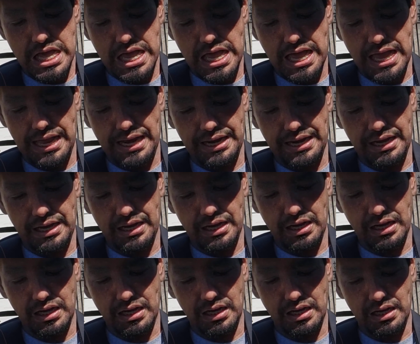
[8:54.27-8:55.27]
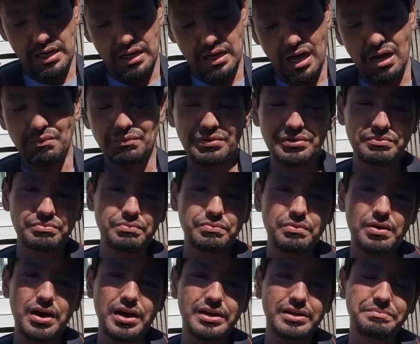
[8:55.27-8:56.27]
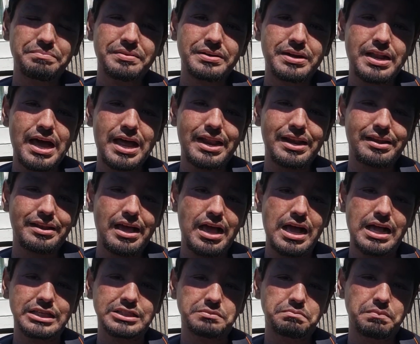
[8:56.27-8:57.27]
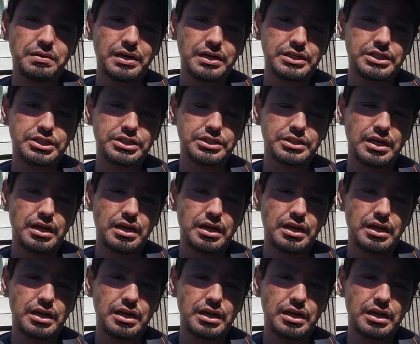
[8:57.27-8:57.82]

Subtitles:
and I would run, but not as much.